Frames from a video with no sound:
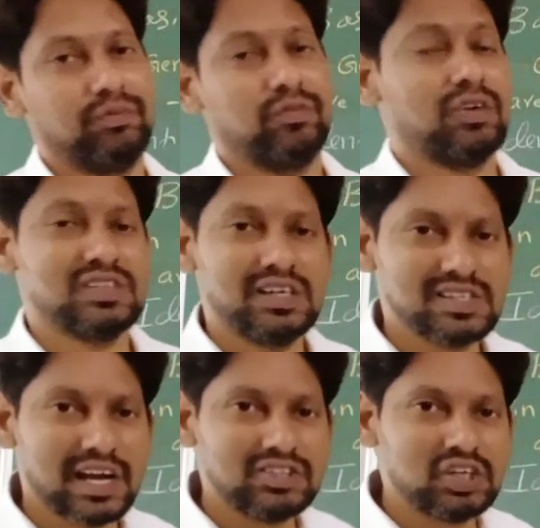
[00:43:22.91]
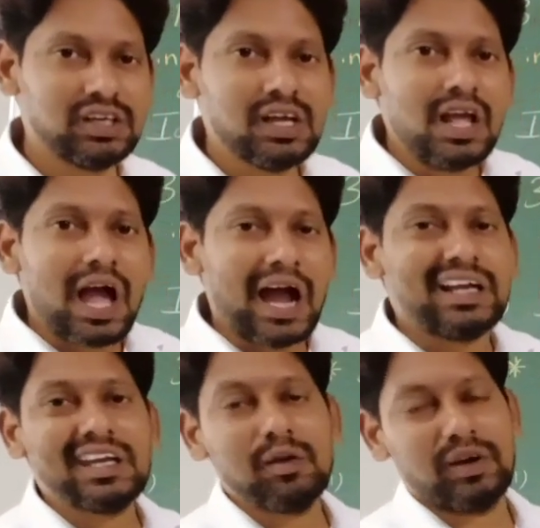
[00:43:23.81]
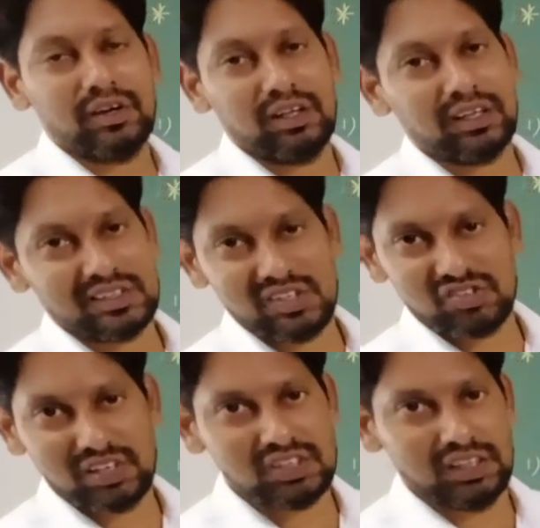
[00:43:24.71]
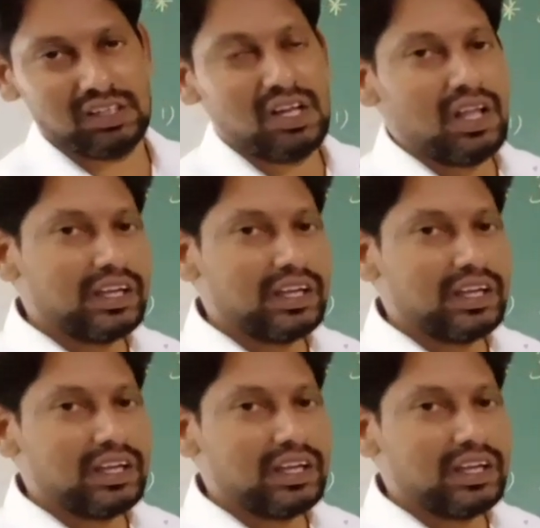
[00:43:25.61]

What was the desired gene? Antibiotic resistant gene.